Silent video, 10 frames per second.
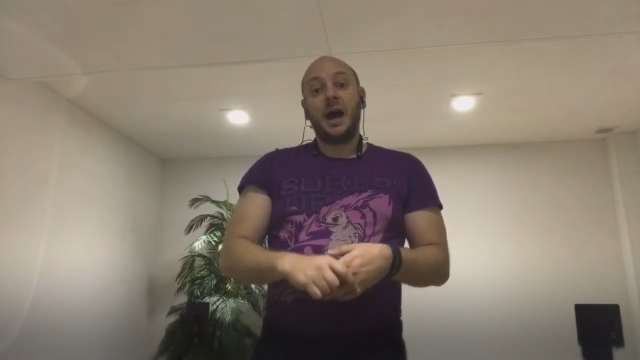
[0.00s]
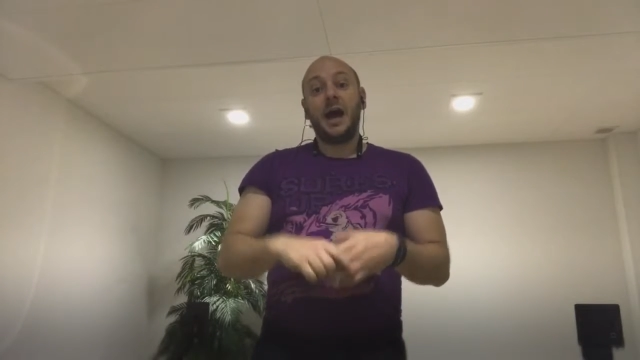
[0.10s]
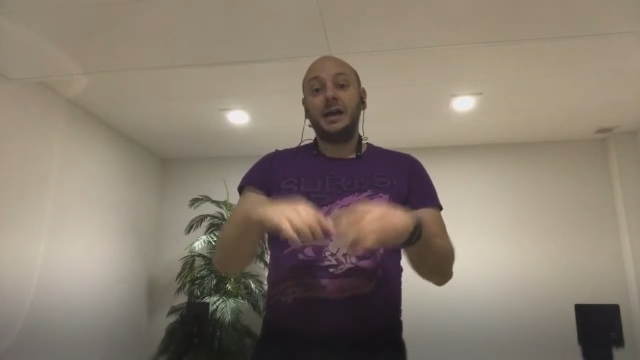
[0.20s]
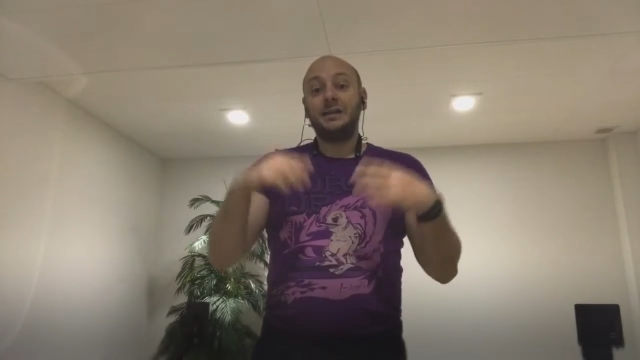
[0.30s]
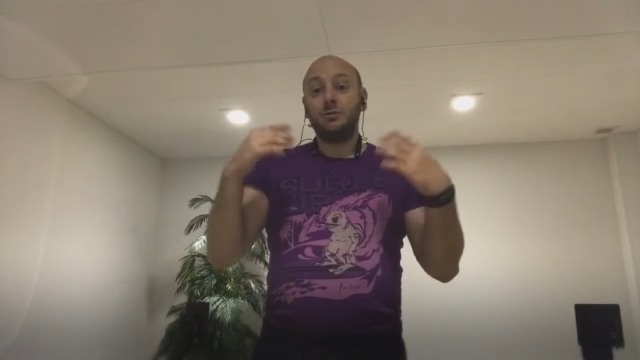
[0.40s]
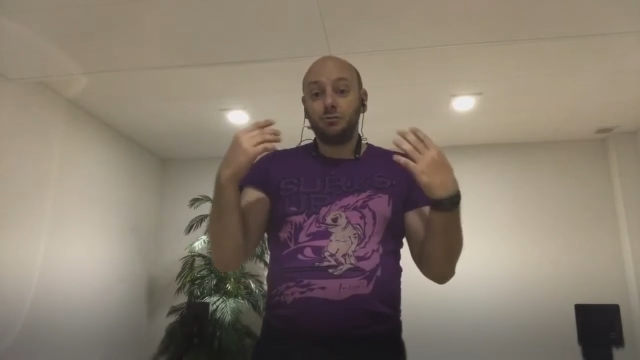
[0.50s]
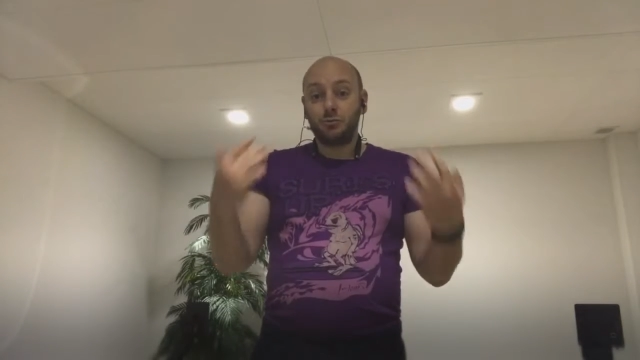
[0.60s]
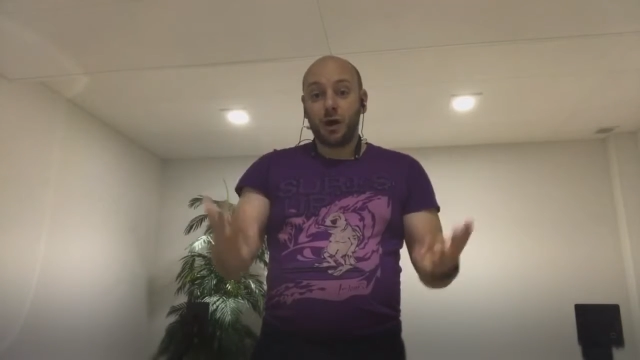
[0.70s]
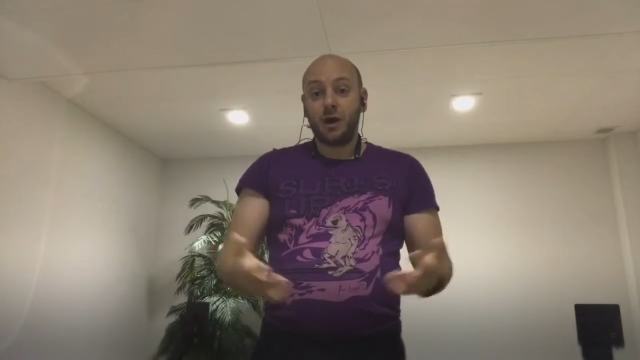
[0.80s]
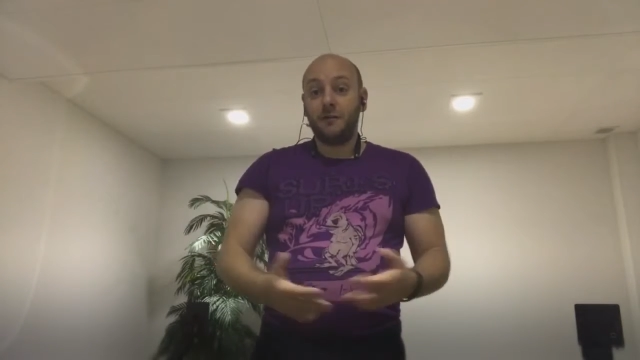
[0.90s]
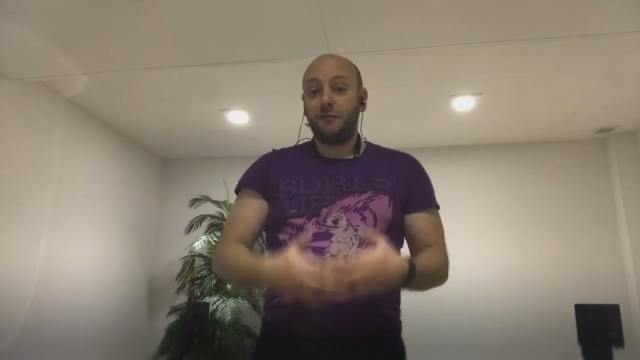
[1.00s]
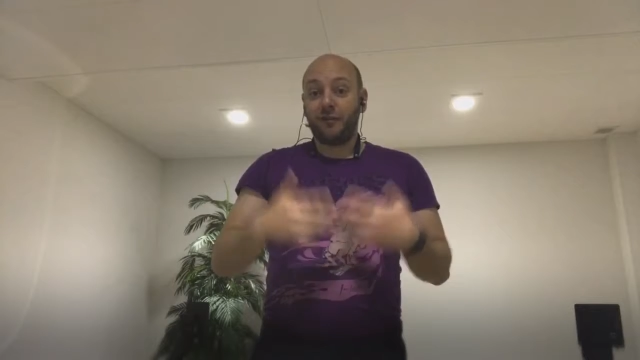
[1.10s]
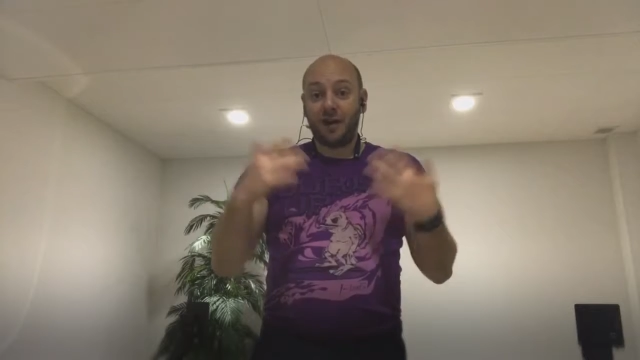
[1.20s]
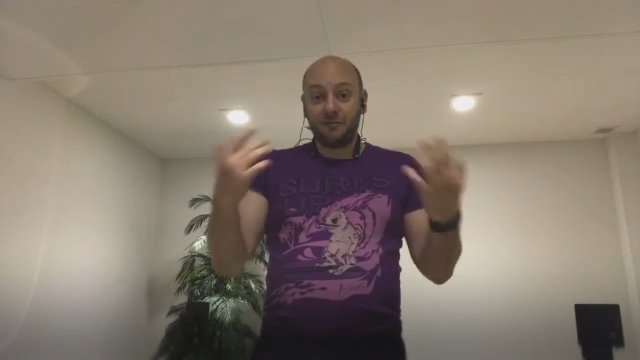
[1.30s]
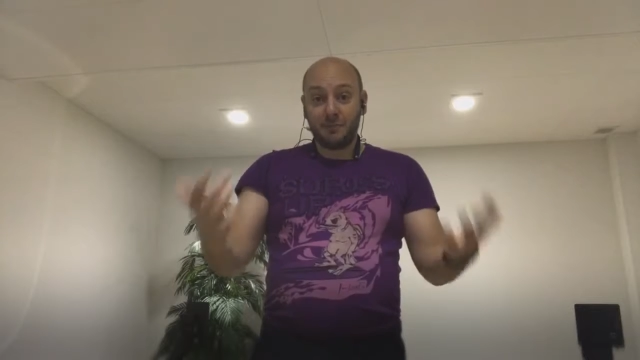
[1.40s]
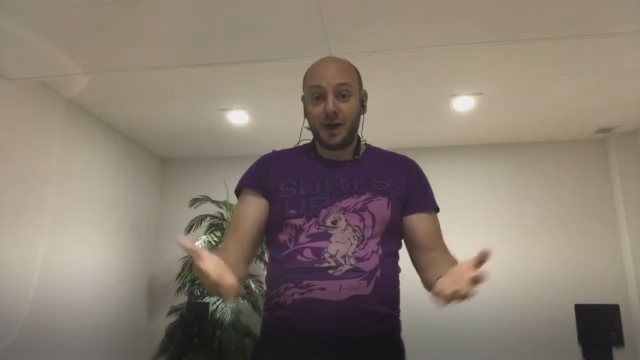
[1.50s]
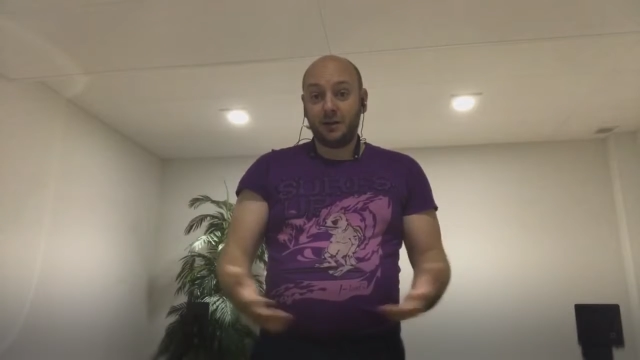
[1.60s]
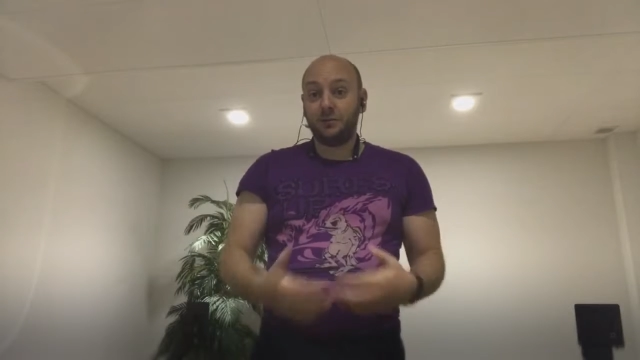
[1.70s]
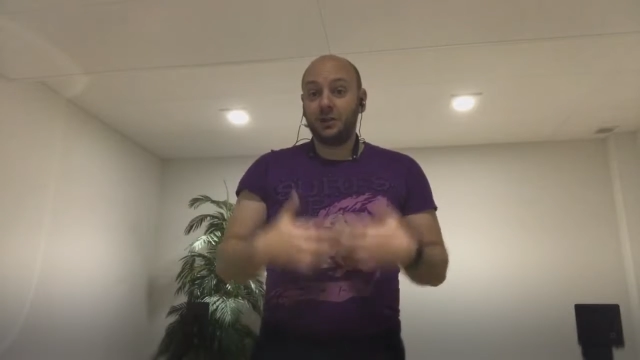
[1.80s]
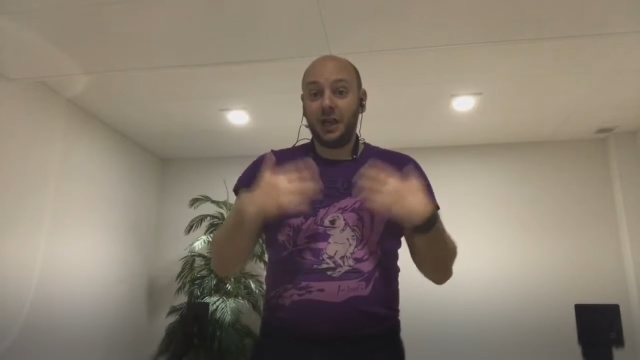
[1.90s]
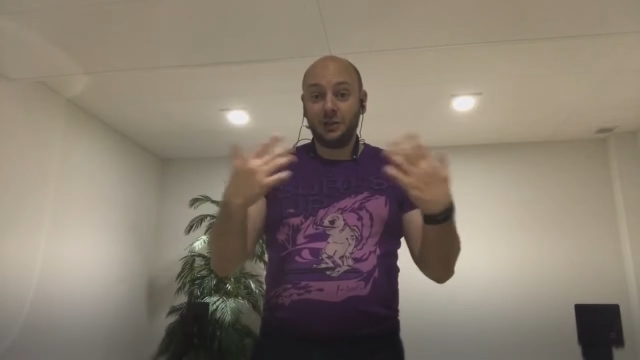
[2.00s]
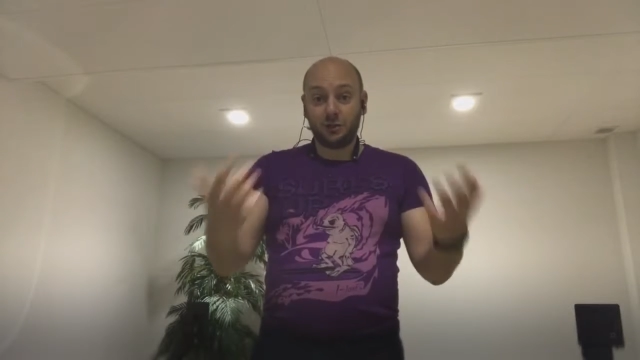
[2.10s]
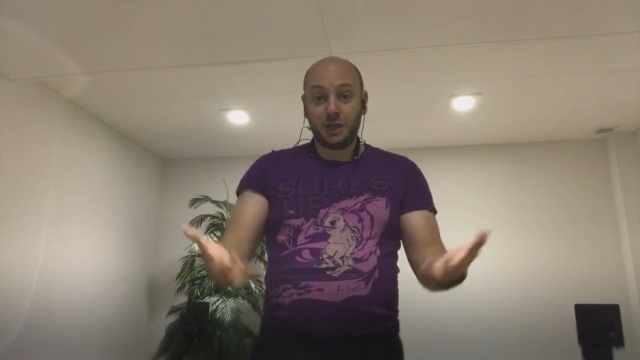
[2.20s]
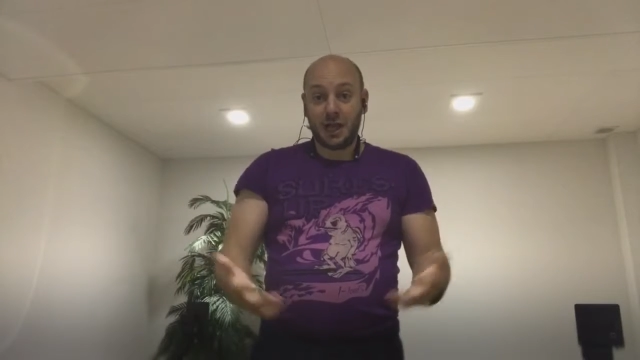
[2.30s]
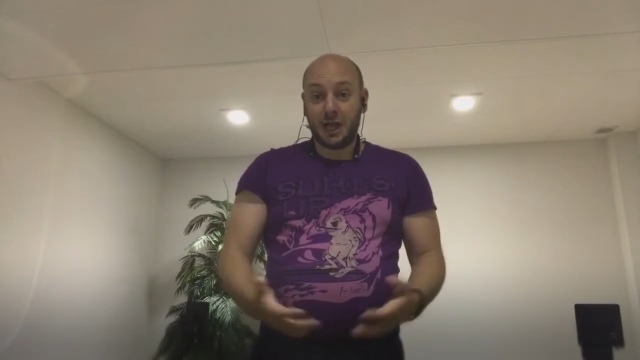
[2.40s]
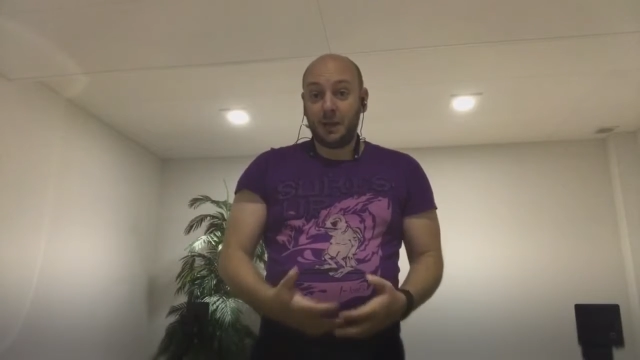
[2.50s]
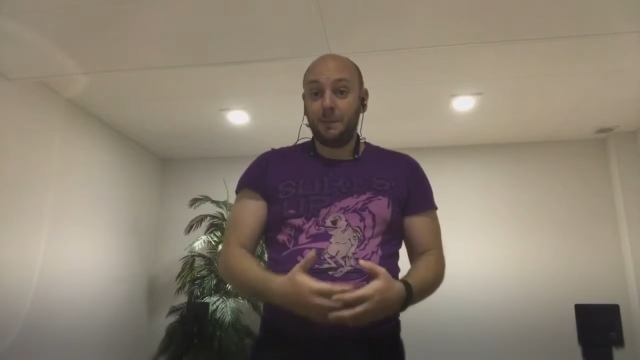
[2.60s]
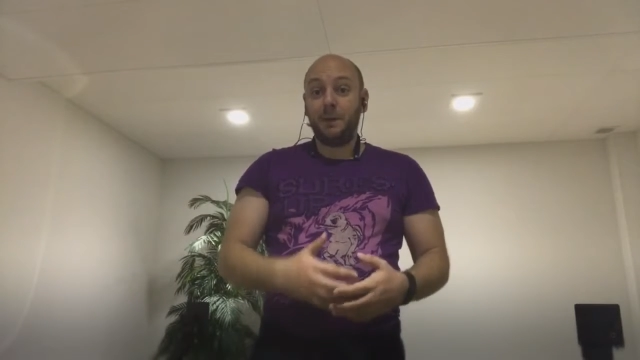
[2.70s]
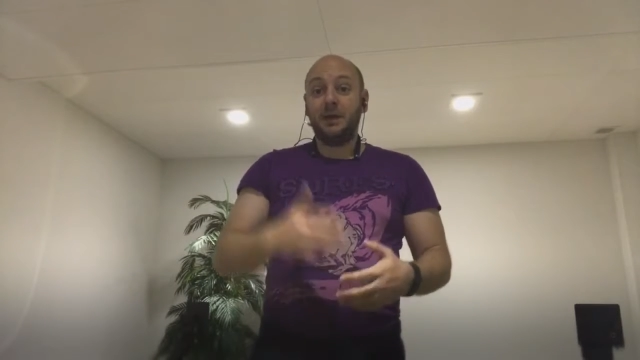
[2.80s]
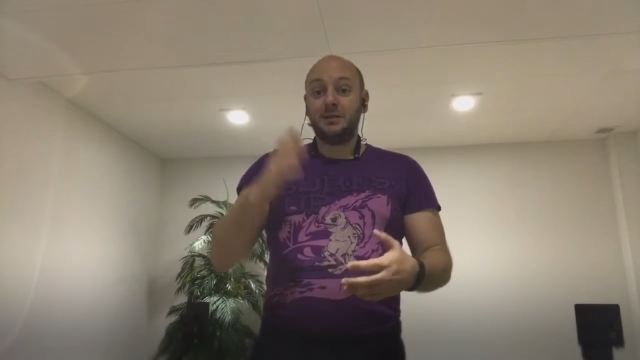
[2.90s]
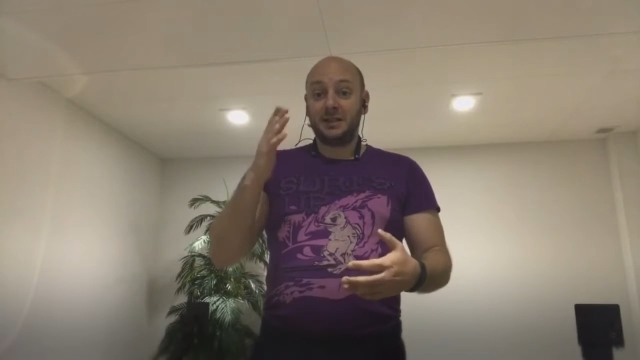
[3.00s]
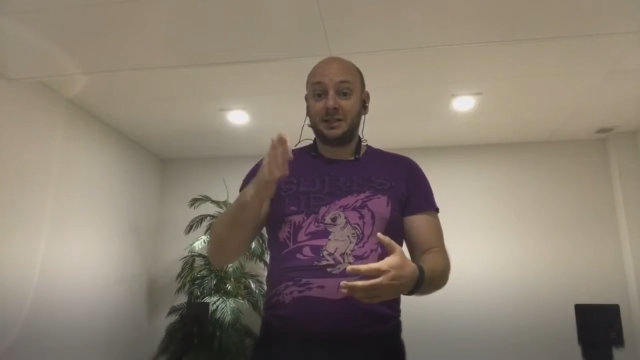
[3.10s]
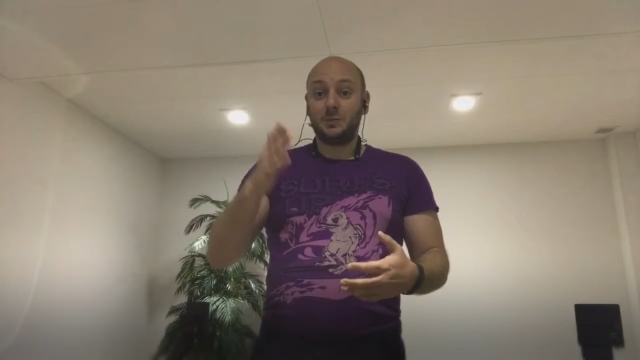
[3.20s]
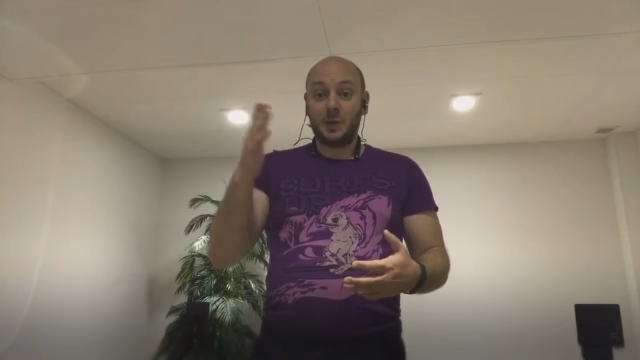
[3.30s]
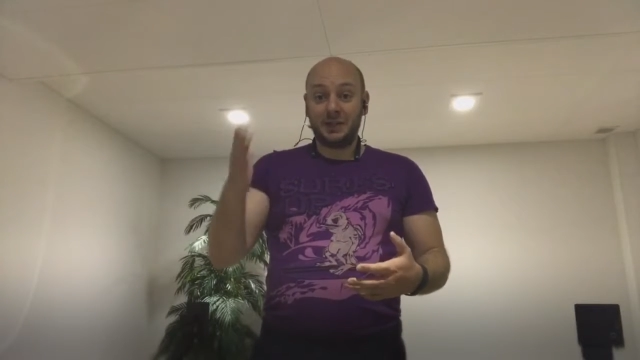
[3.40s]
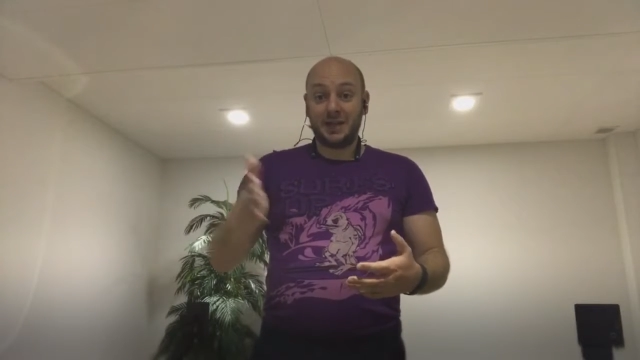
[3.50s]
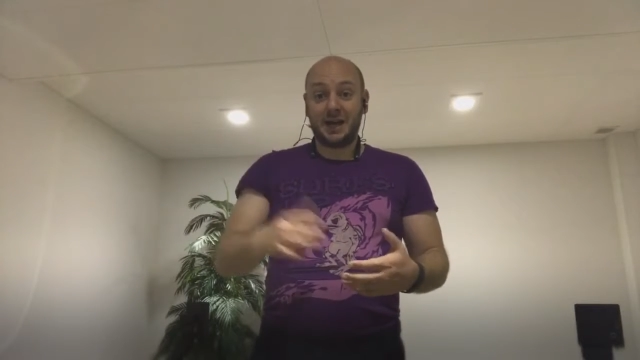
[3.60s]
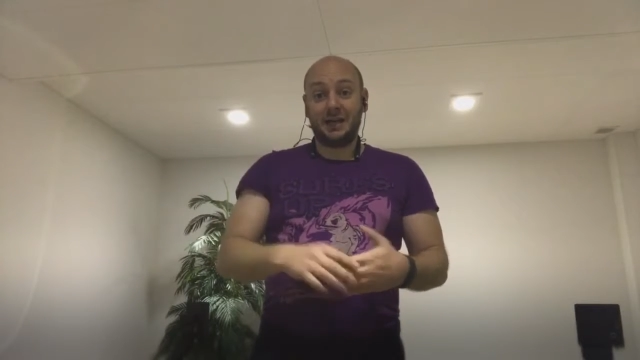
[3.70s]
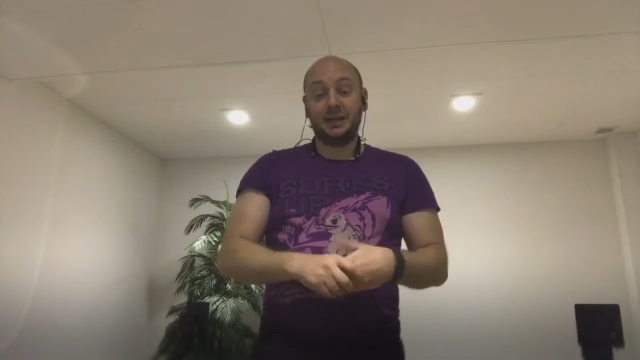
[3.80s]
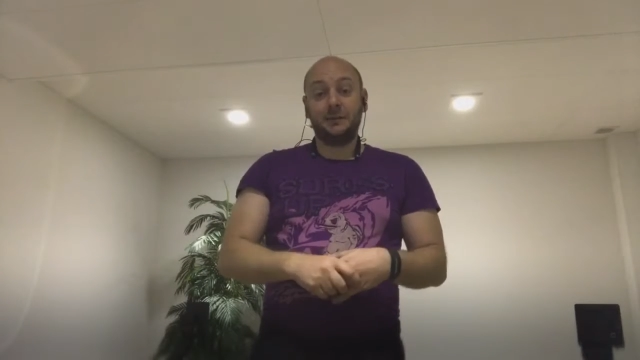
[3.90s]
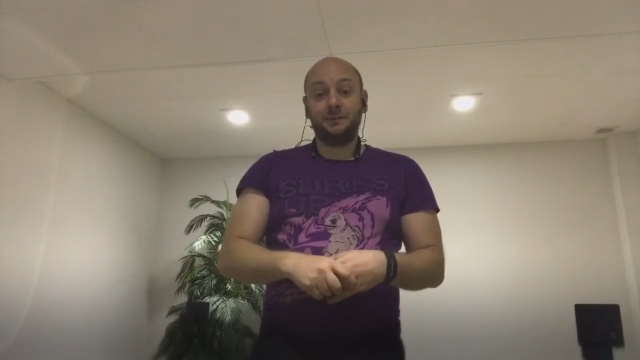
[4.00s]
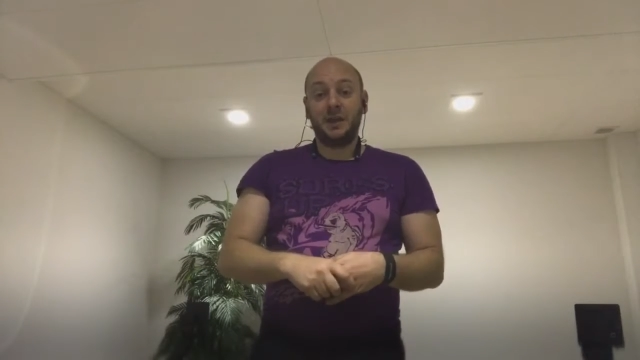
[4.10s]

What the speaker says: and run 5 miles each day because that's my target.